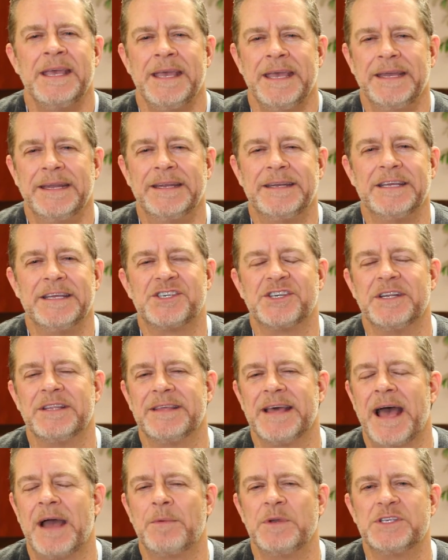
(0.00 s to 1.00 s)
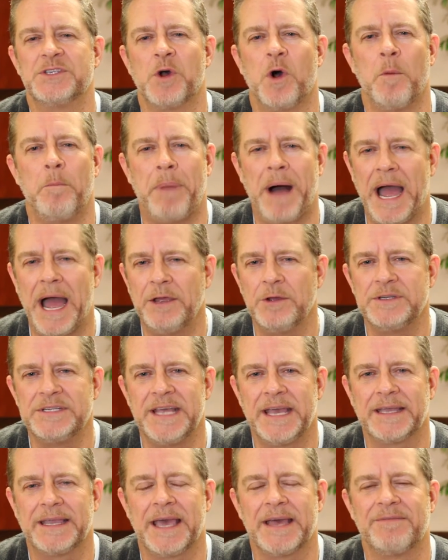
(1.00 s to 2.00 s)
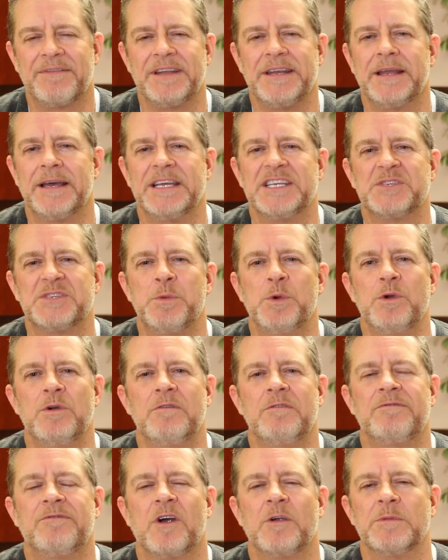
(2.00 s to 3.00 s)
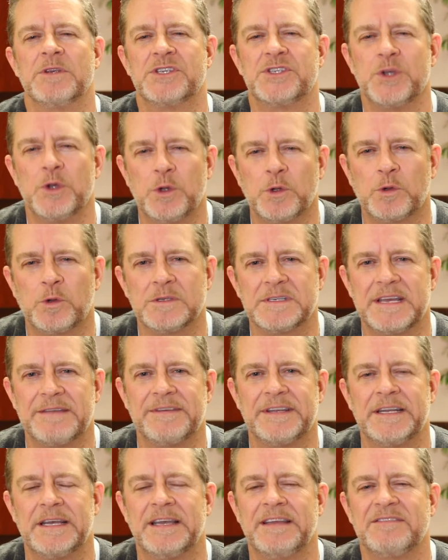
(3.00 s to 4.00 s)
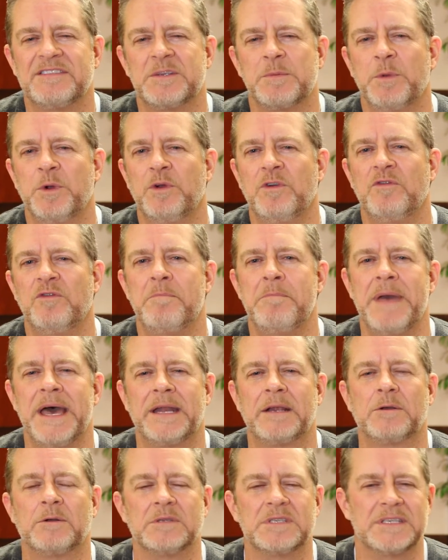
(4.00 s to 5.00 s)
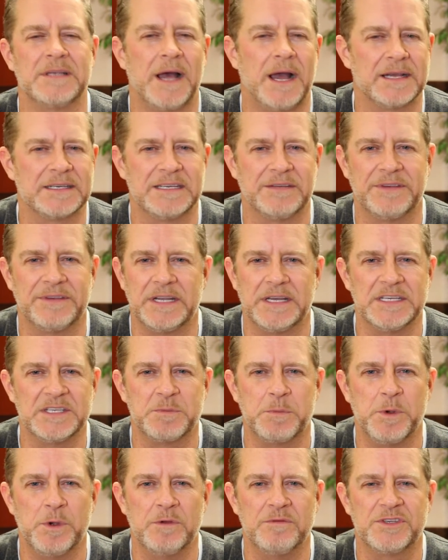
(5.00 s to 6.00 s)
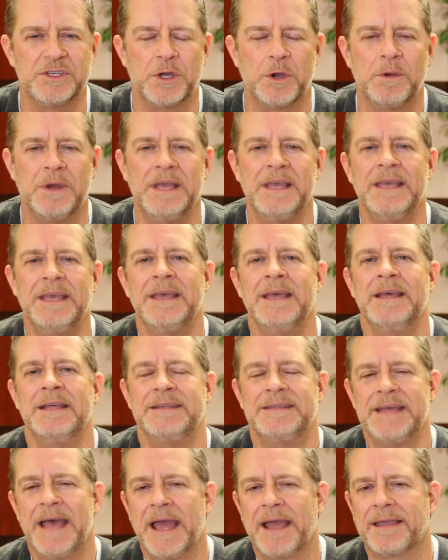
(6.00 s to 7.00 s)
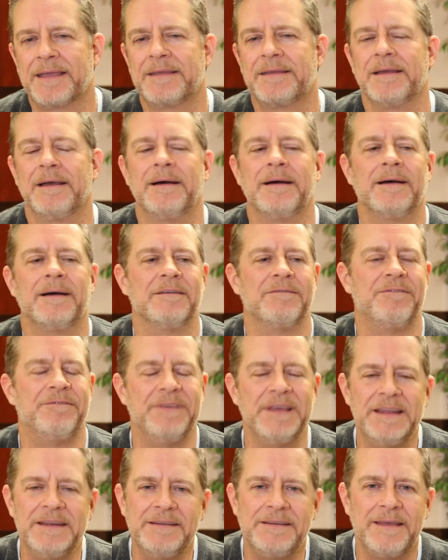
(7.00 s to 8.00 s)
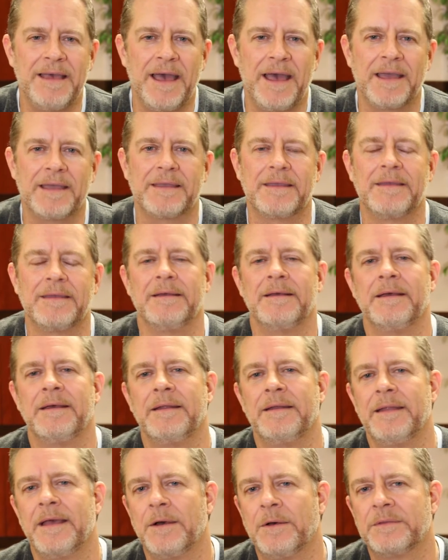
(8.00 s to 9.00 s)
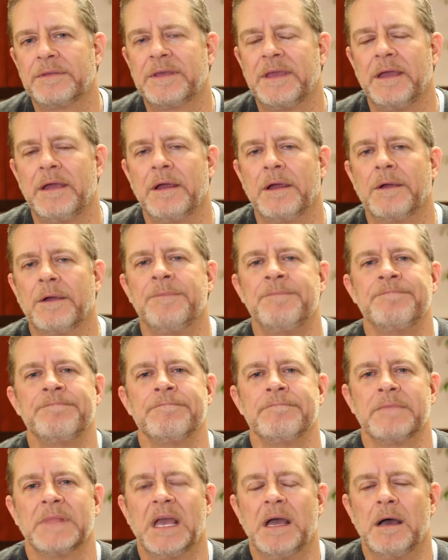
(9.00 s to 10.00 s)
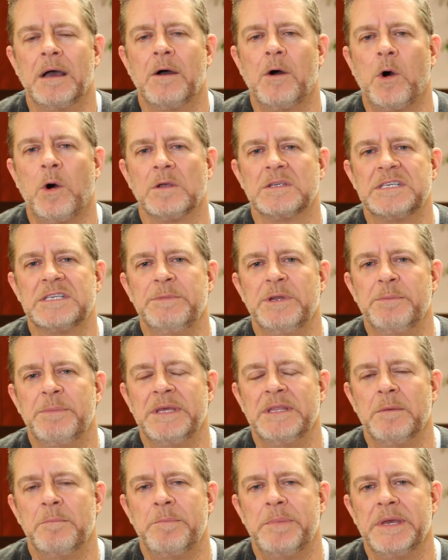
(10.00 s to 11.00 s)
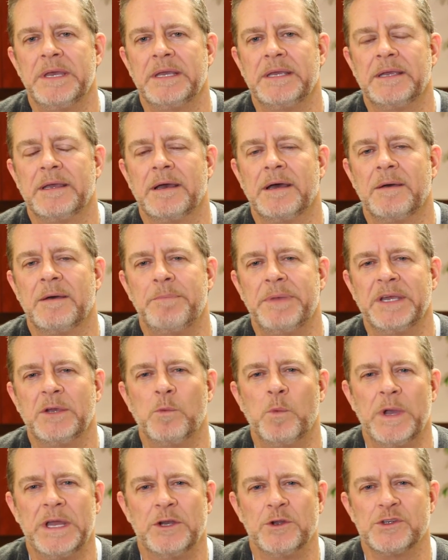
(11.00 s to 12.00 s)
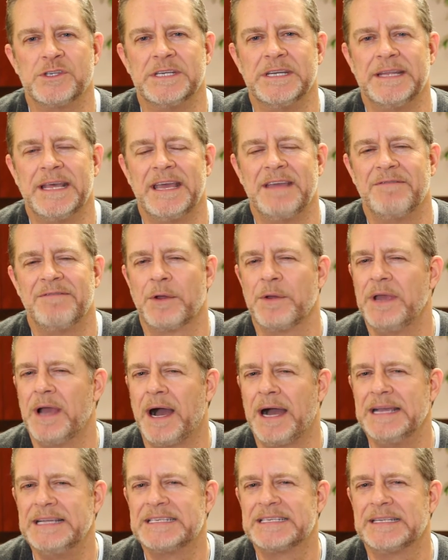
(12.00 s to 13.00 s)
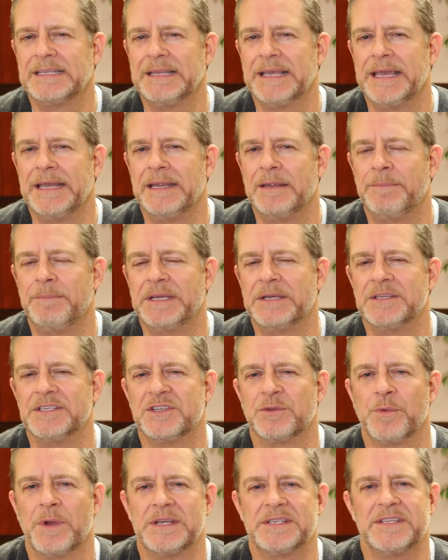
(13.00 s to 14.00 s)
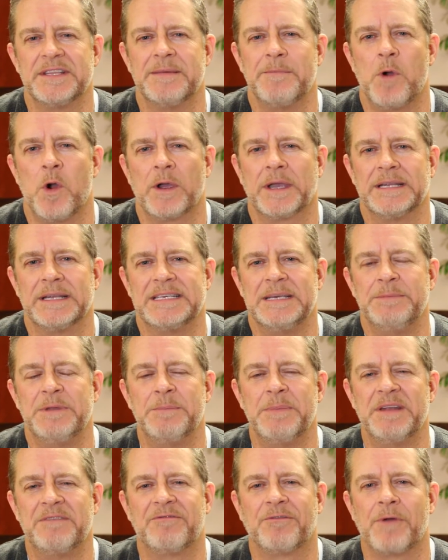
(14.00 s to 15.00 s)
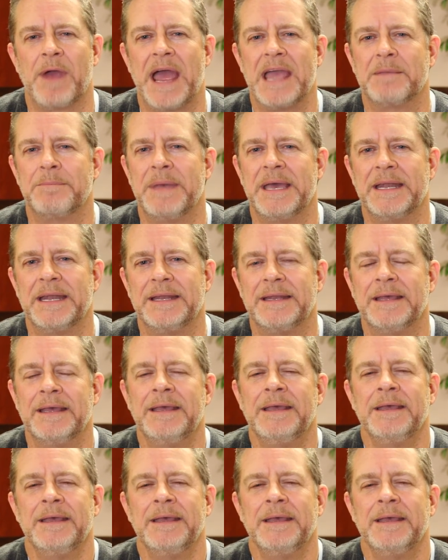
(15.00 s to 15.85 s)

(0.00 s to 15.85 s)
In addition to that, we saw biotech have a nice move, pharmaceuticals have a nice move, medical stocks have a nice move. So tech, fintech, and healthcare all seem to be the big winners today. Very isolated because the rest of the market seemed a bit fragmented.